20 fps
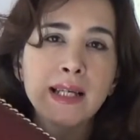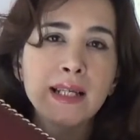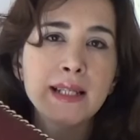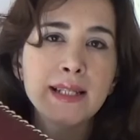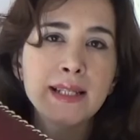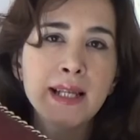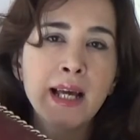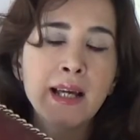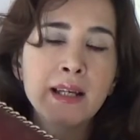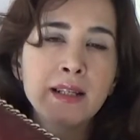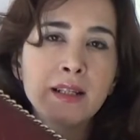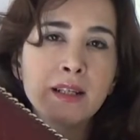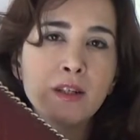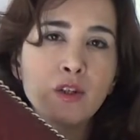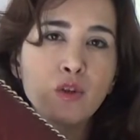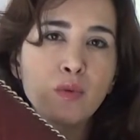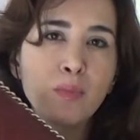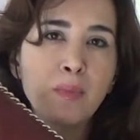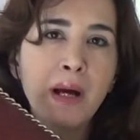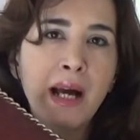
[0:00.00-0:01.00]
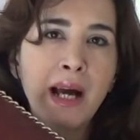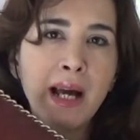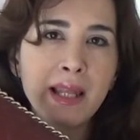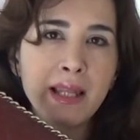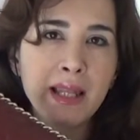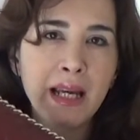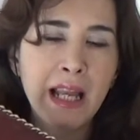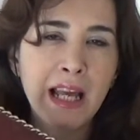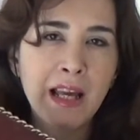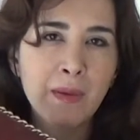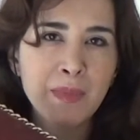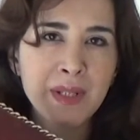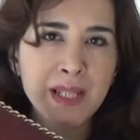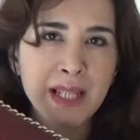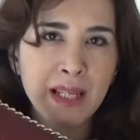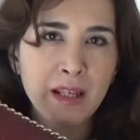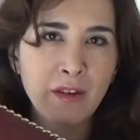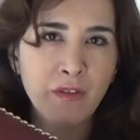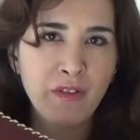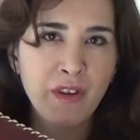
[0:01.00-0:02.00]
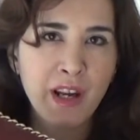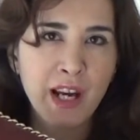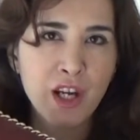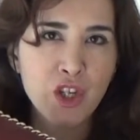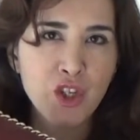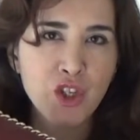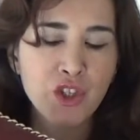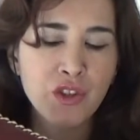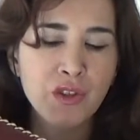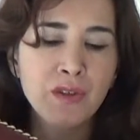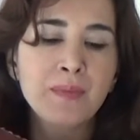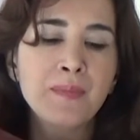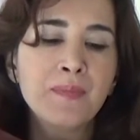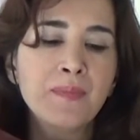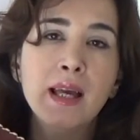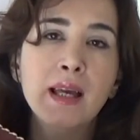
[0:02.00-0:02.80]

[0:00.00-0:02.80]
decided to buy the lambskin version,